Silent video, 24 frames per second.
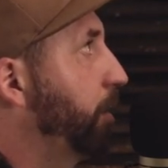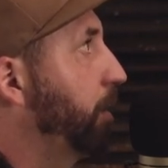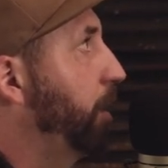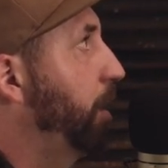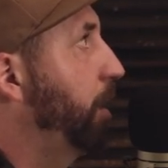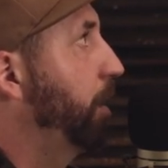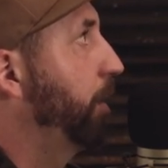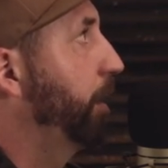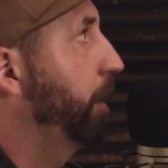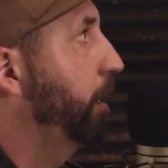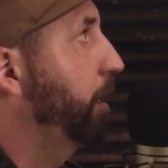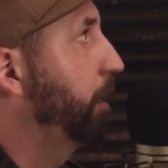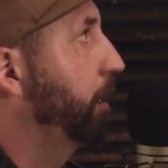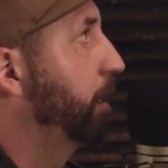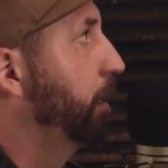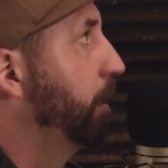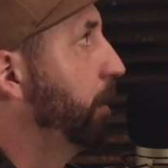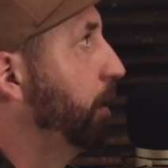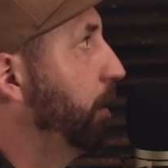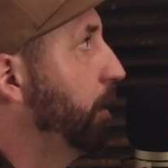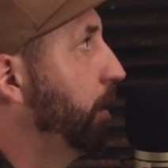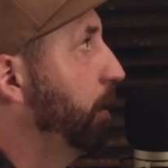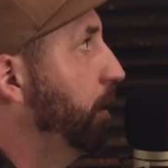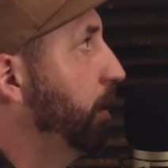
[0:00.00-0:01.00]
alcoholic
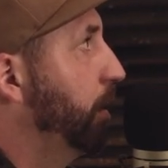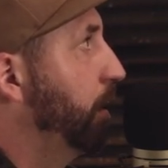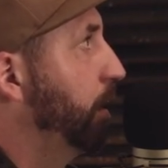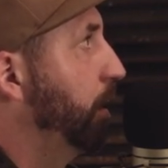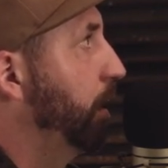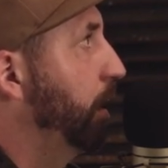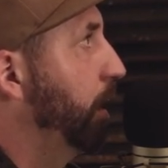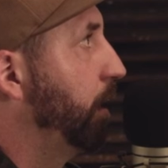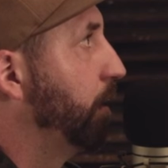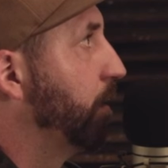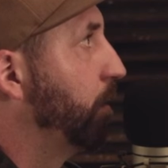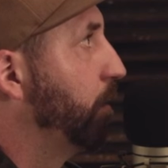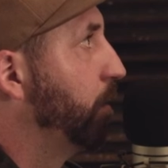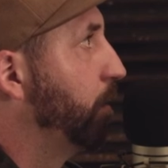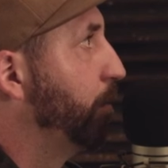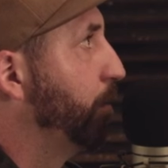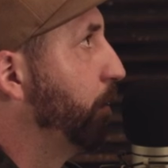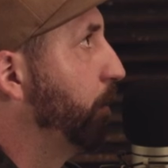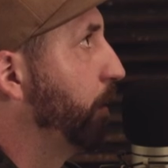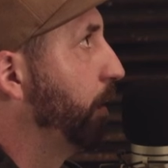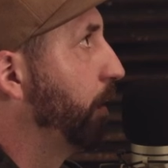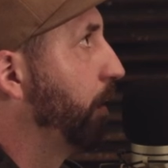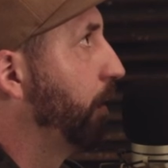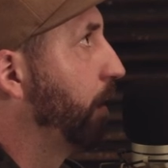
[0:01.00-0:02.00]
and the whole
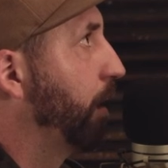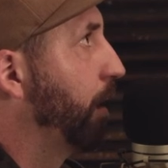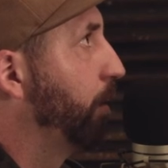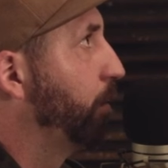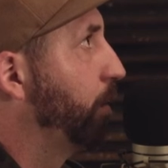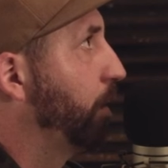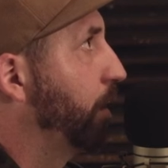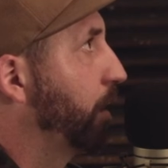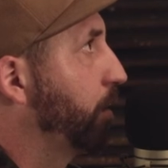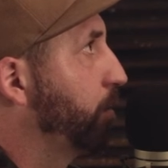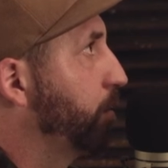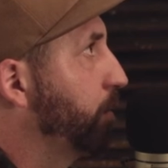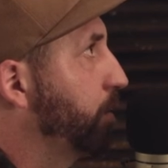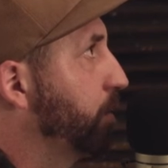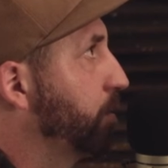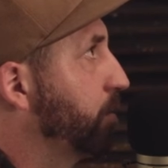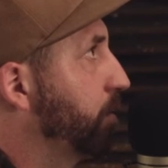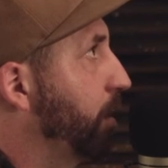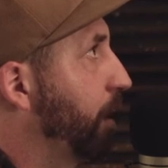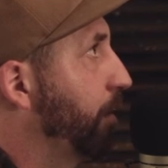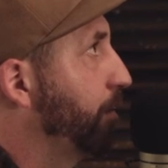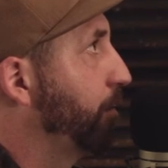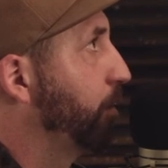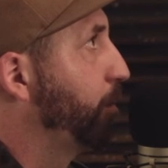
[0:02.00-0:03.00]
point of the art walk
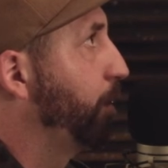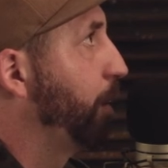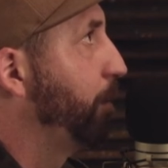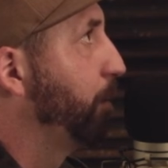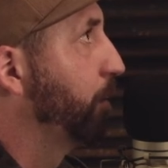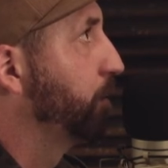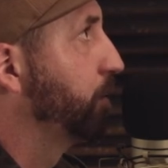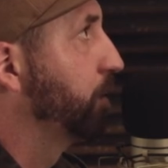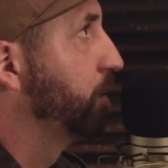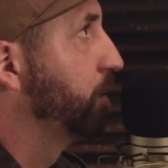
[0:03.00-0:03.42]
was like for people